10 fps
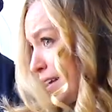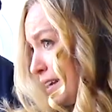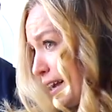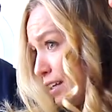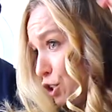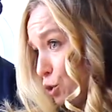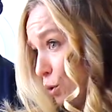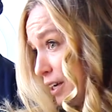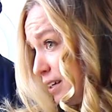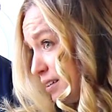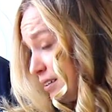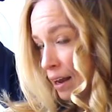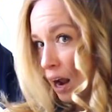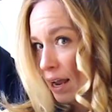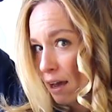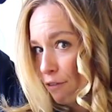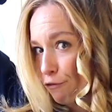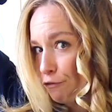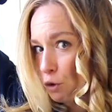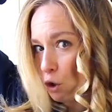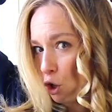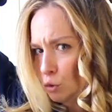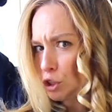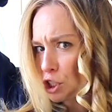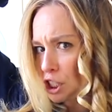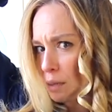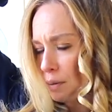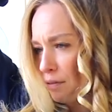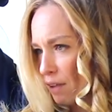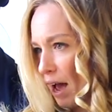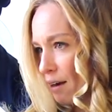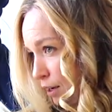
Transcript: and I enjoy, and I have full ownership of that.